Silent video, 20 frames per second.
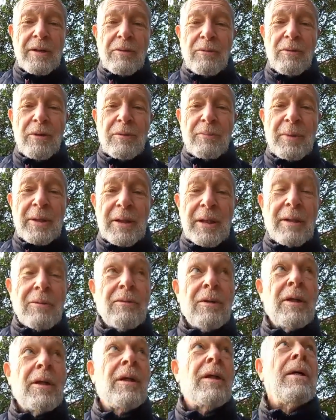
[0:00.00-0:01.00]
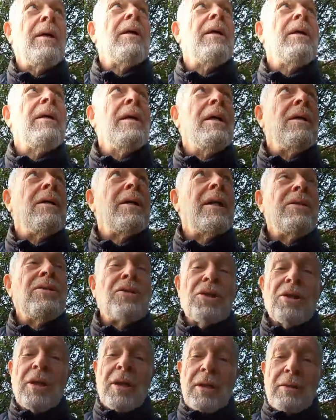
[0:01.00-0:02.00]
We've been given
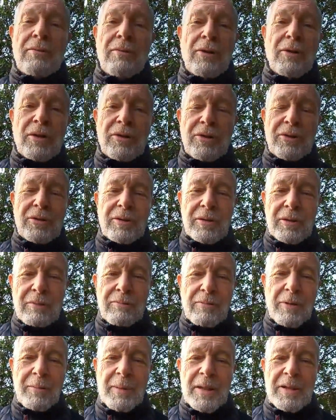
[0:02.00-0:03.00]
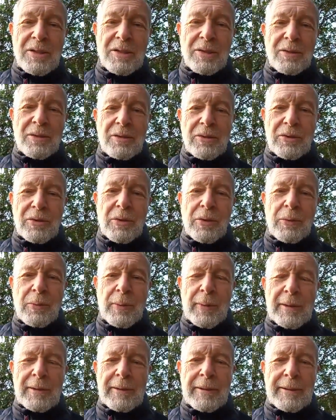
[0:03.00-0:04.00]
intentionally false information.
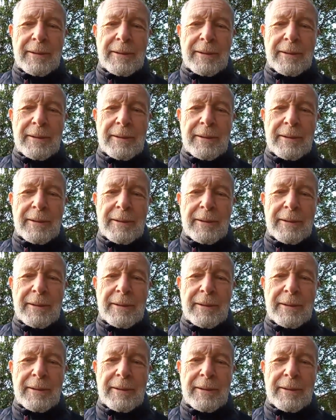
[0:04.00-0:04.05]
So,